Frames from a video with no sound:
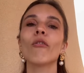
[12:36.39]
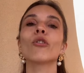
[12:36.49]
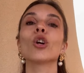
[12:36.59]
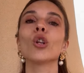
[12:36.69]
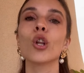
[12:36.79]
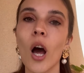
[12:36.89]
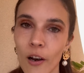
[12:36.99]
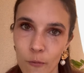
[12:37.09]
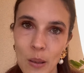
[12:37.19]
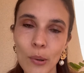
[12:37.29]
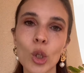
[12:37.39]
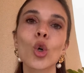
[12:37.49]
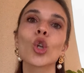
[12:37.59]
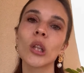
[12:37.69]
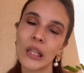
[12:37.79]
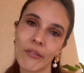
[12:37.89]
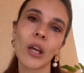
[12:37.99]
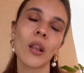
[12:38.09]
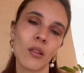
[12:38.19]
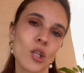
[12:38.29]
for a lot of people who live
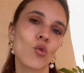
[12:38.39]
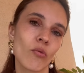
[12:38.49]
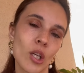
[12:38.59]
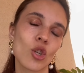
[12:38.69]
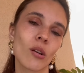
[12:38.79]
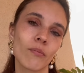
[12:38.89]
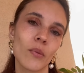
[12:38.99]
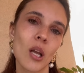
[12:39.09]
in this region,